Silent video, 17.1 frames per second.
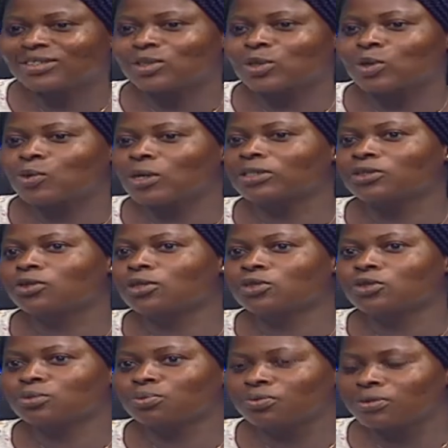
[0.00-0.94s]
when you go
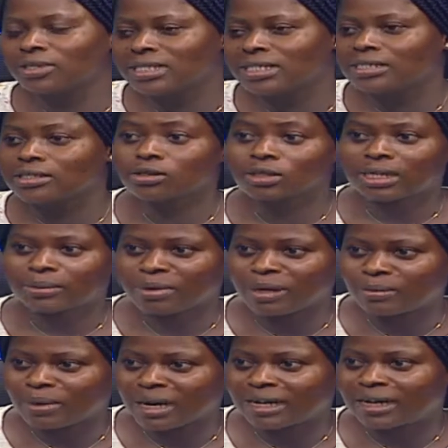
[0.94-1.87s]
to prisons or the
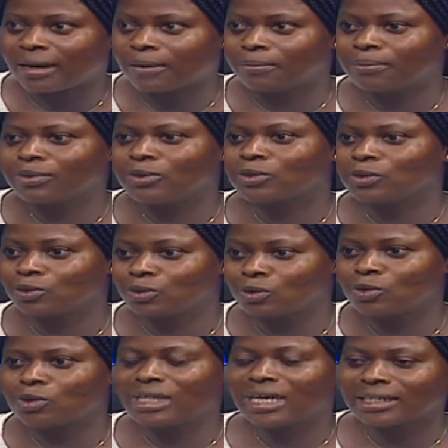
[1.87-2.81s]
Bema camp,
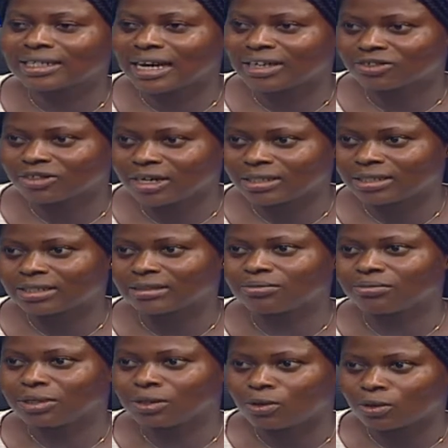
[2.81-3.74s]
you get attraction
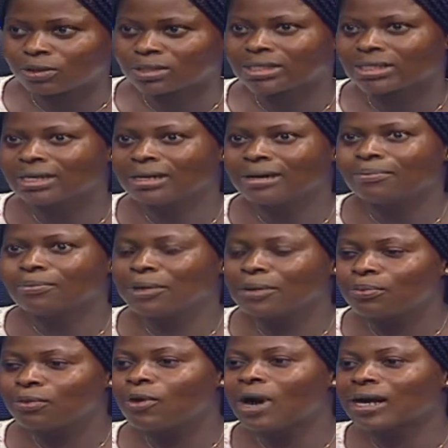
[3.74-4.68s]
because
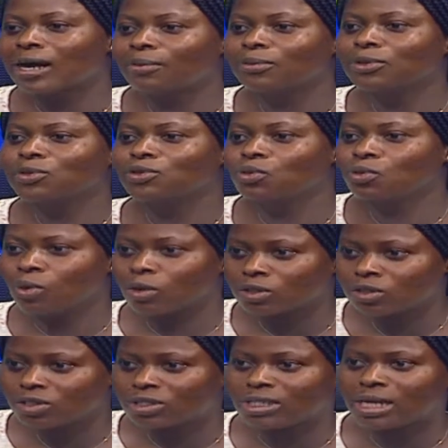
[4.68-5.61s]
people are coming to
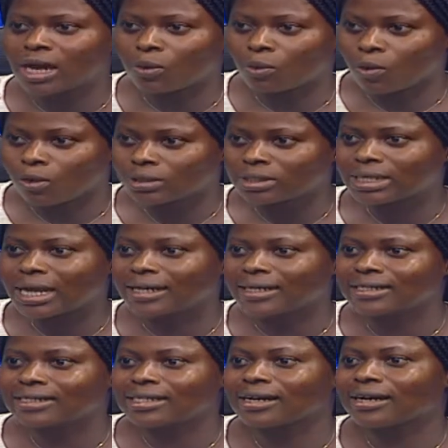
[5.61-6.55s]
watch their awards,
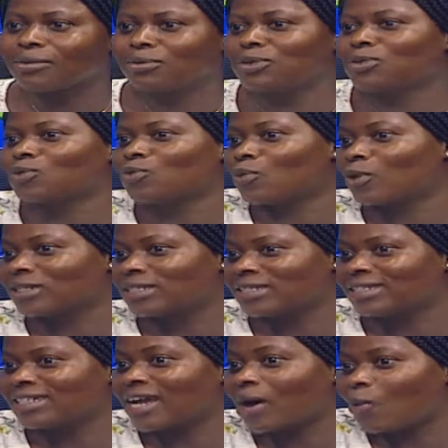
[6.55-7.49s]
others are coming to watch
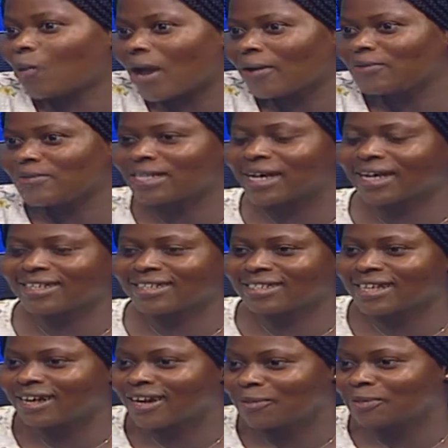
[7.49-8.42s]
their wives, others
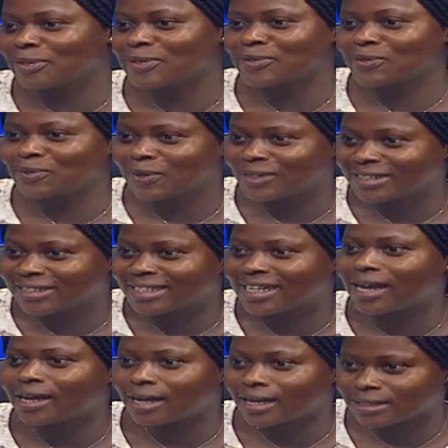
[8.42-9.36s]
are coming to watch
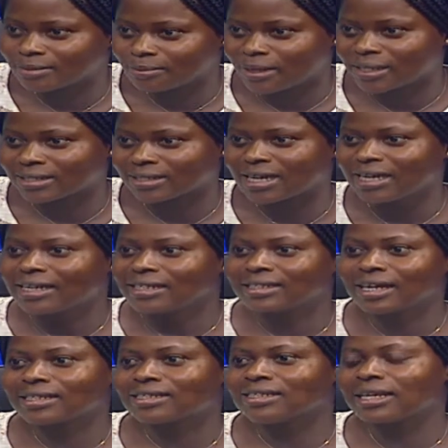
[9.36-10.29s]
their husbands.
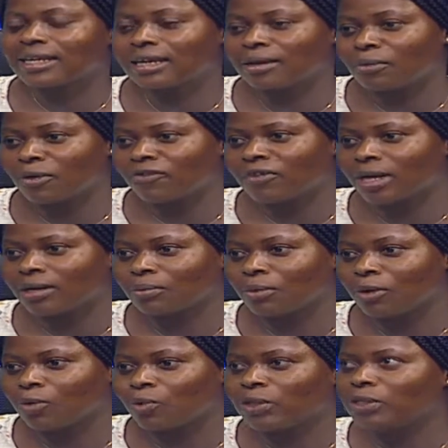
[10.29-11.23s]
That's the game of
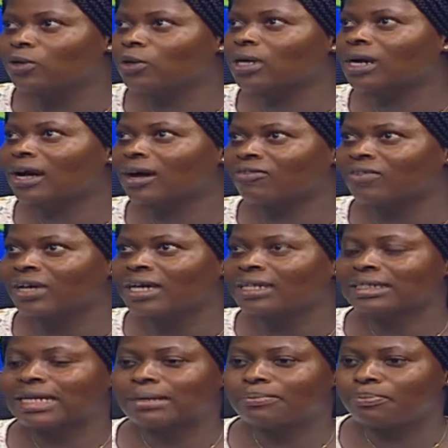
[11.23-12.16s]
handball. We don't have
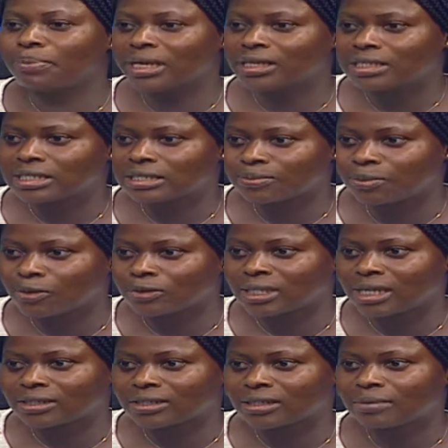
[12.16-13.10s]
that big
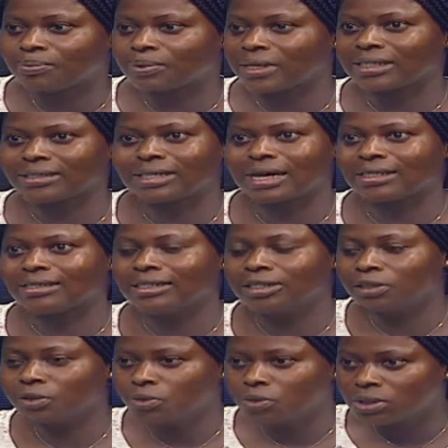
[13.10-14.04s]
sponsorship and that
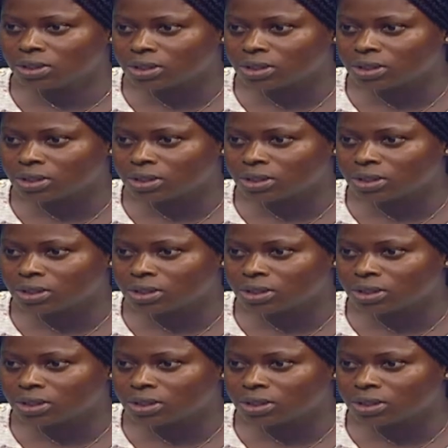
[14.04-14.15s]
huge